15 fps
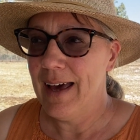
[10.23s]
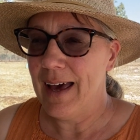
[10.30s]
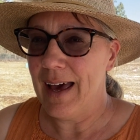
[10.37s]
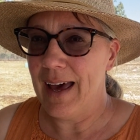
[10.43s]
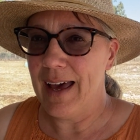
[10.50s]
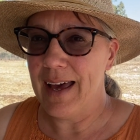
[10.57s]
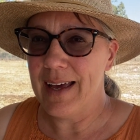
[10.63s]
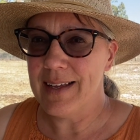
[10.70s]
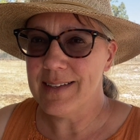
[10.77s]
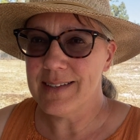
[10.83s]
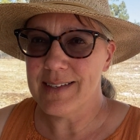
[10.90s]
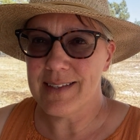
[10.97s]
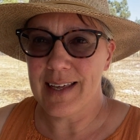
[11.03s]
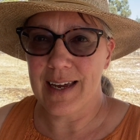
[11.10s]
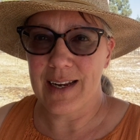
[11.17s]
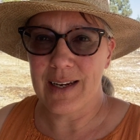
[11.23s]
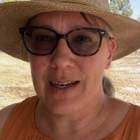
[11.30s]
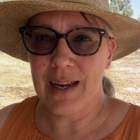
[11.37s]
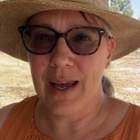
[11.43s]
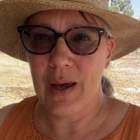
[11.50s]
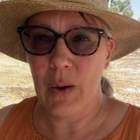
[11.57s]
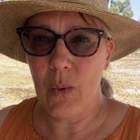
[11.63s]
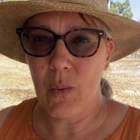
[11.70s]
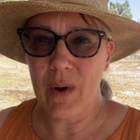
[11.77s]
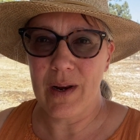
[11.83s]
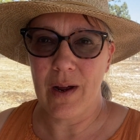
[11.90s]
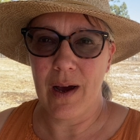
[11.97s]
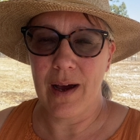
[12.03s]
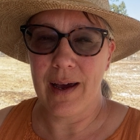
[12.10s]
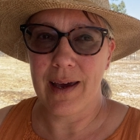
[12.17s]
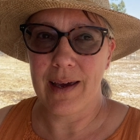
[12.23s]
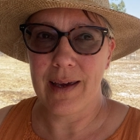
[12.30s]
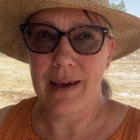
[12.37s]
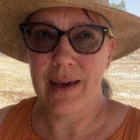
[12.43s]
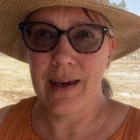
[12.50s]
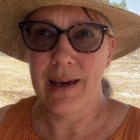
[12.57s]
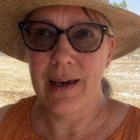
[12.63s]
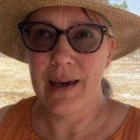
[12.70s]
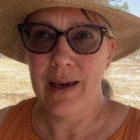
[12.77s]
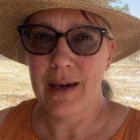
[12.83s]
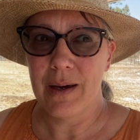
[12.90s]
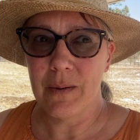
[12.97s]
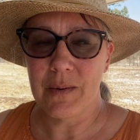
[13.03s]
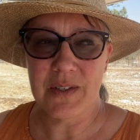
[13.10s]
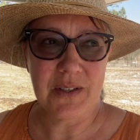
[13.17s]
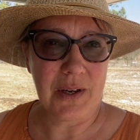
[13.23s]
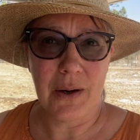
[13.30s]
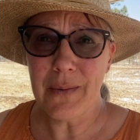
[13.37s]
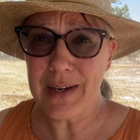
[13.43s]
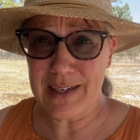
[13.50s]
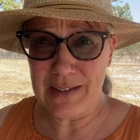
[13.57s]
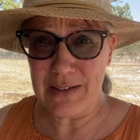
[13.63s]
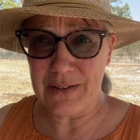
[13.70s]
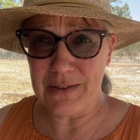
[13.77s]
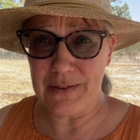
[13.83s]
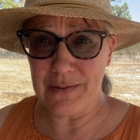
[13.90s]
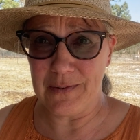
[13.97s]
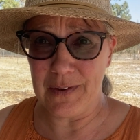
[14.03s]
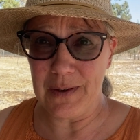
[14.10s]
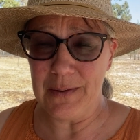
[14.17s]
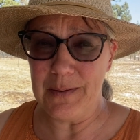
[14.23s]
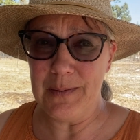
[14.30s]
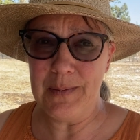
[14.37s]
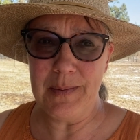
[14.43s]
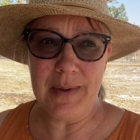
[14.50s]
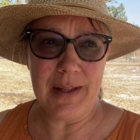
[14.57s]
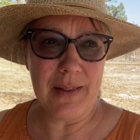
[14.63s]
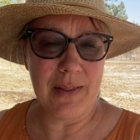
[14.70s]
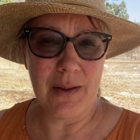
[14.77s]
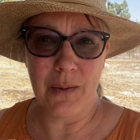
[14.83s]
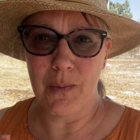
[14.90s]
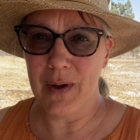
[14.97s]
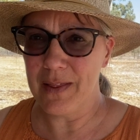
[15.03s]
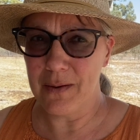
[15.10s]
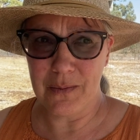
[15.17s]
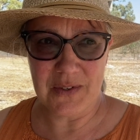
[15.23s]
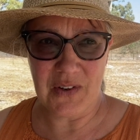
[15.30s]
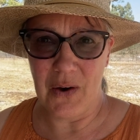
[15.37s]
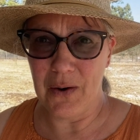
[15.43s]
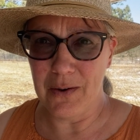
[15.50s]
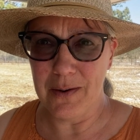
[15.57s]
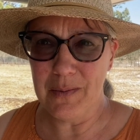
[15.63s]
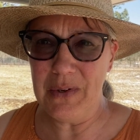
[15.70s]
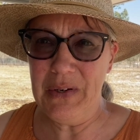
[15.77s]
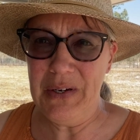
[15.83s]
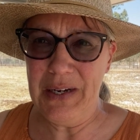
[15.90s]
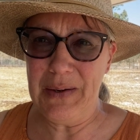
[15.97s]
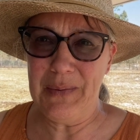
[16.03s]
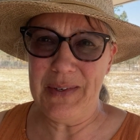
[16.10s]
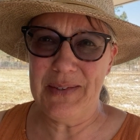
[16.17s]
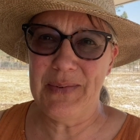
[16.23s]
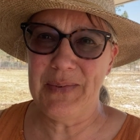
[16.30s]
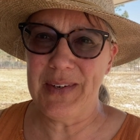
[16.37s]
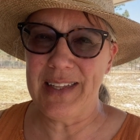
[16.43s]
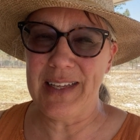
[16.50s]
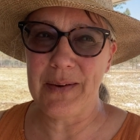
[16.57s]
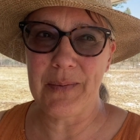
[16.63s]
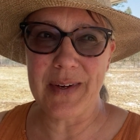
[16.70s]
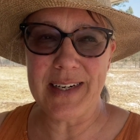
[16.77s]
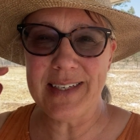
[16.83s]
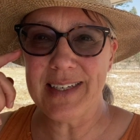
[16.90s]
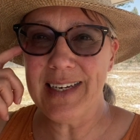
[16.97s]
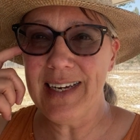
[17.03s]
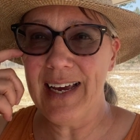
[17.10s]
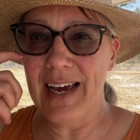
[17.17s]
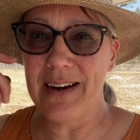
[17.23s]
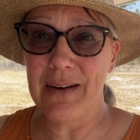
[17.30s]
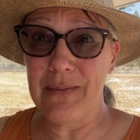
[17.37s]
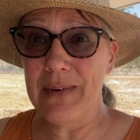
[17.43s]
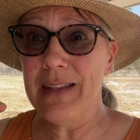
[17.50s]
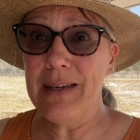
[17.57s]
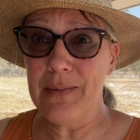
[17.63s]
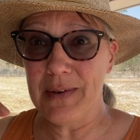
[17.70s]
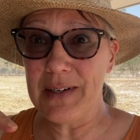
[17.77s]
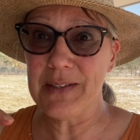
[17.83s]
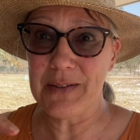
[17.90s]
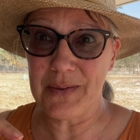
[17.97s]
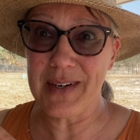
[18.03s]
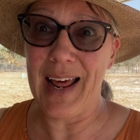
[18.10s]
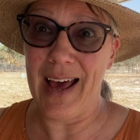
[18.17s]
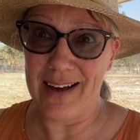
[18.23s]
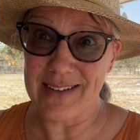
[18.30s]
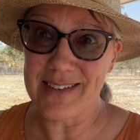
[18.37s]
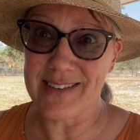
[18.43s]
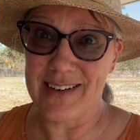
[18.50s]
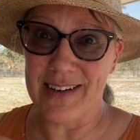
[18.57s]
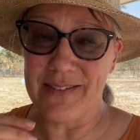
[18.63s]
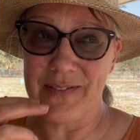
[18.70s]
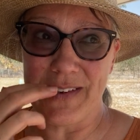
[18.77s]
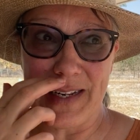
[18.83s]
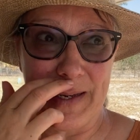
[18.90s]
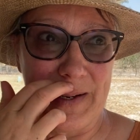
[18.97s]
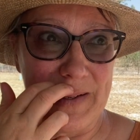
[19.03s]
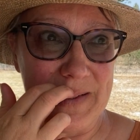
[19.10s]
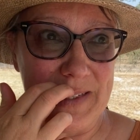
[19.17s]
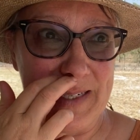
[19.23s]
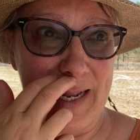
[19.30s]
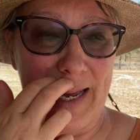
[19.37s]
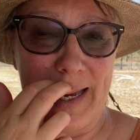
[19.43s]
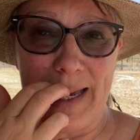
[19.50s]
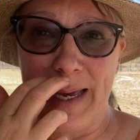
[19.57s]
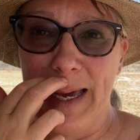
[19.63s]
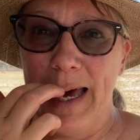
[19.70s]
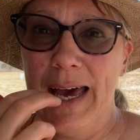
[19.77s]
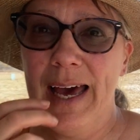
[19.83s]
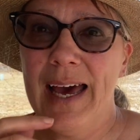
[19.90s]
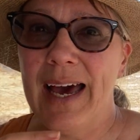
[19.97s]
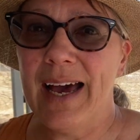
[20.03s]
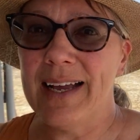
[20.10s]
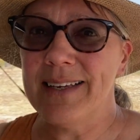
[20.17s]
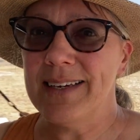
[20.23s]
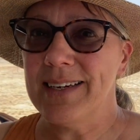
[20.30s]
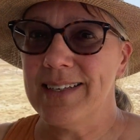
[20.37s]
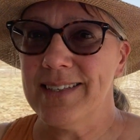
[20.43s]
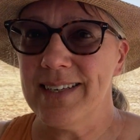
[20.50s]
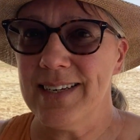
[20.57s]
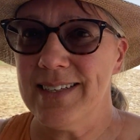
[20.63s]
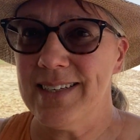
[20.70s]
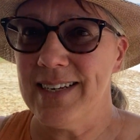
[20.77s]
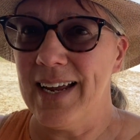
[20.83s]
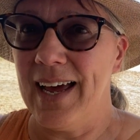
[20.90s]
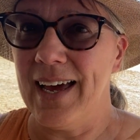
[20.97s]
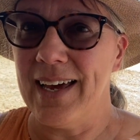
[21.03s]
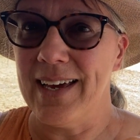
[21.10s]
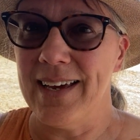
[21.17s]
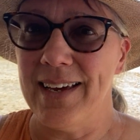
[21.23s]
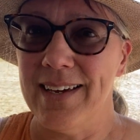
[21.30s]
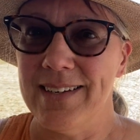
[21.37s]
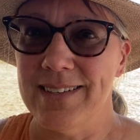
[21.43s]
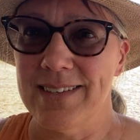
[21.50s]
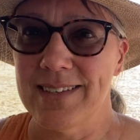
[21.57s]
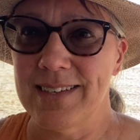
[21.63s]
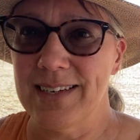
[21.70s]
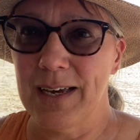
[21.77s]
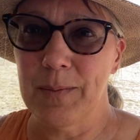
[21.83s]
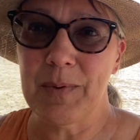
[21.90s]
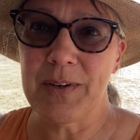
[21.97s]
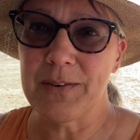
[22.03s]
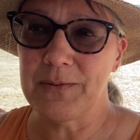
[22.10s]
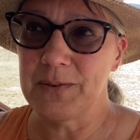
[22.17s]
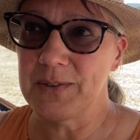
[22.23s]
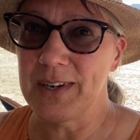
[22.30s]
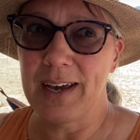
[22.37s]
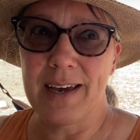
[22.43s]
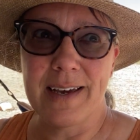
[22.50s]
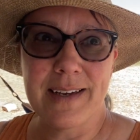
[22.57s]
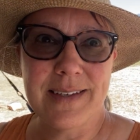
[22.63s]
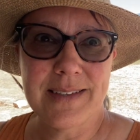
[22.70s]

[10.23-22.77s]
And then when I was going to film, the weather was horrible. It was really windy, and I really want to do an outside video today. And you can see today it's a beautiful day.